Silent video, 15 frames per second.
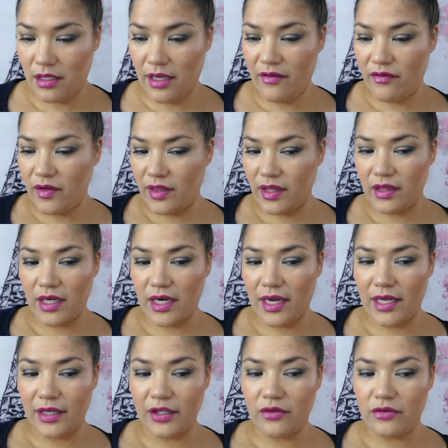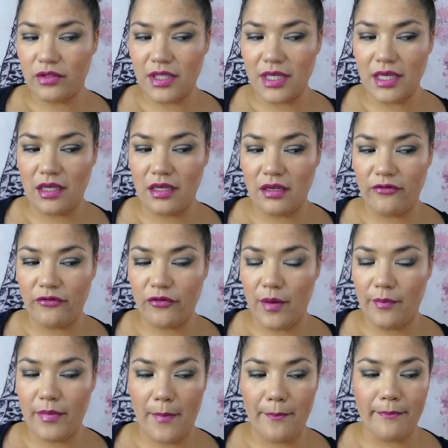everything that I had used
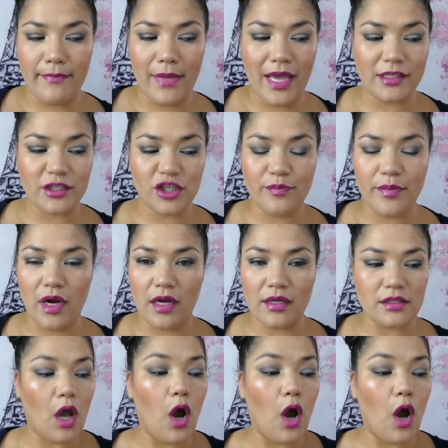from Matchbox.